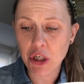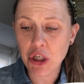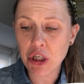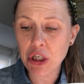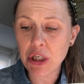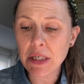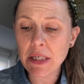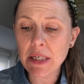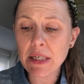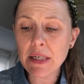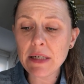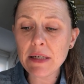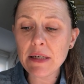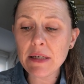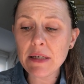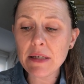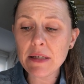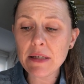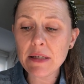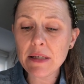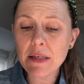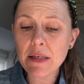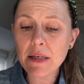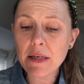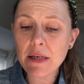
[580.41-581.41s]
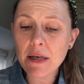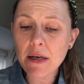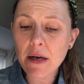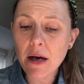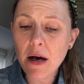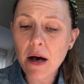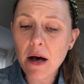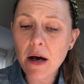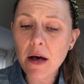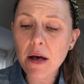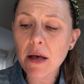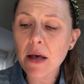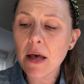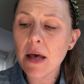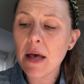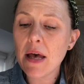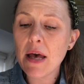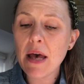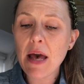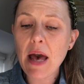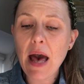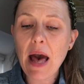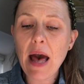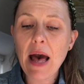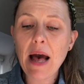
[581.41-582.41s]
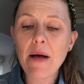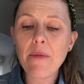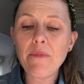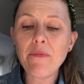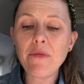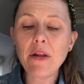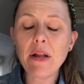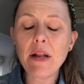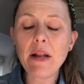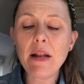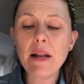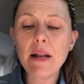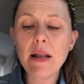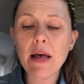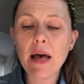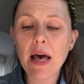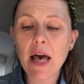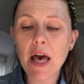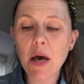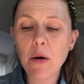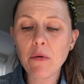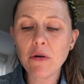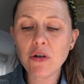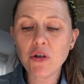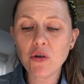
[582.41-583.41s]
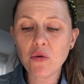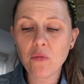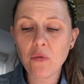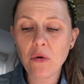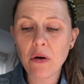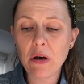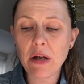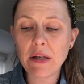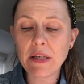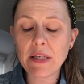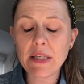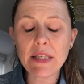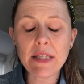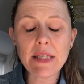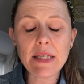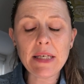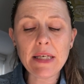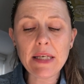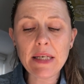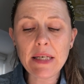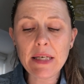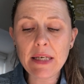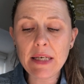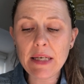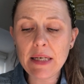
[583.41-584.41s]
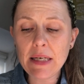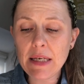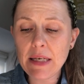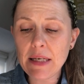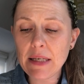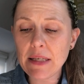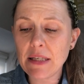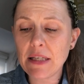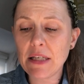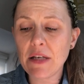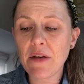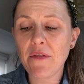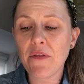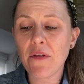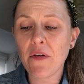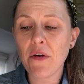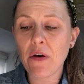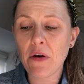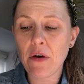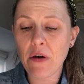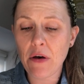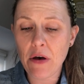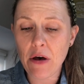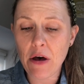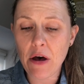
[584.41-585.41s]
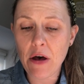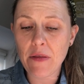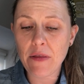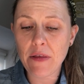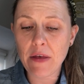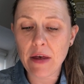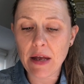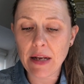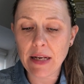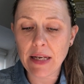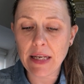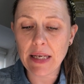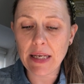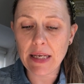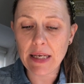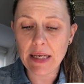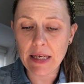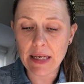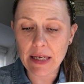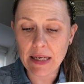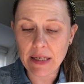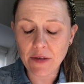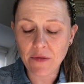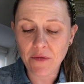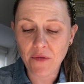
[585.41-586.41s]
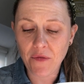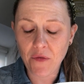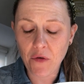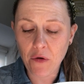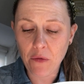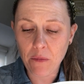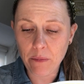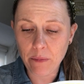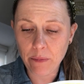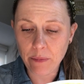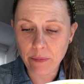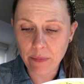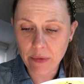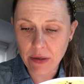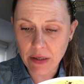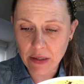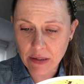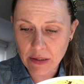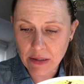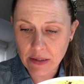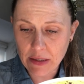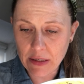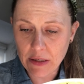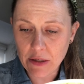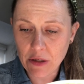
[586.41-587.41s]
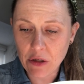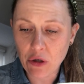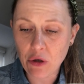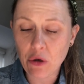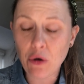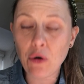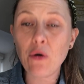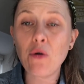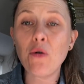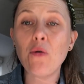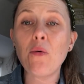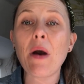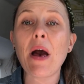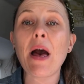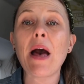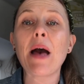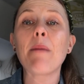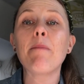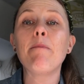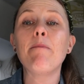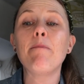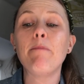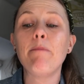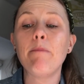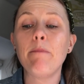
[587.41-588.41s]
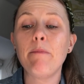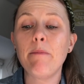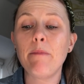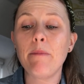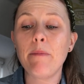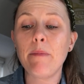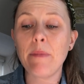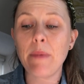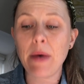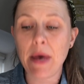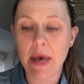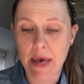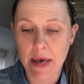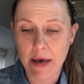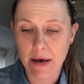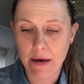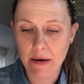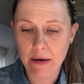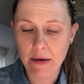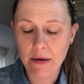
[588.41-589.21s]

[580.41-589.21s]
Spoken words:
She's young and the language of words is easier for her than it is for Mrs. Who and me."